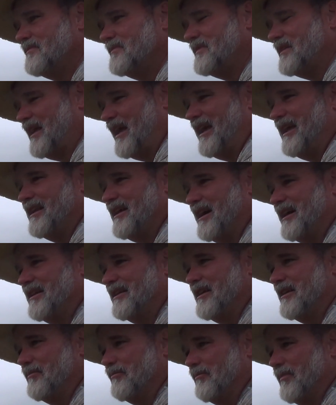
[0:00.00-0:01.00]

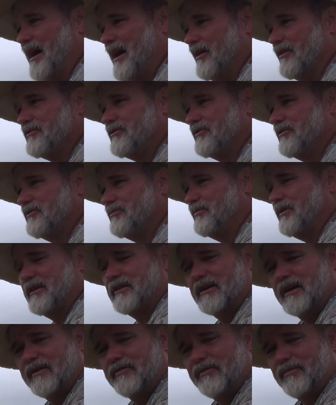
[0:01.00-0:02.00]
K98 Mausers
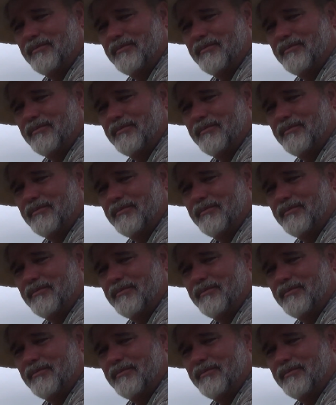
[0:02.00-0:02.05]
picked off the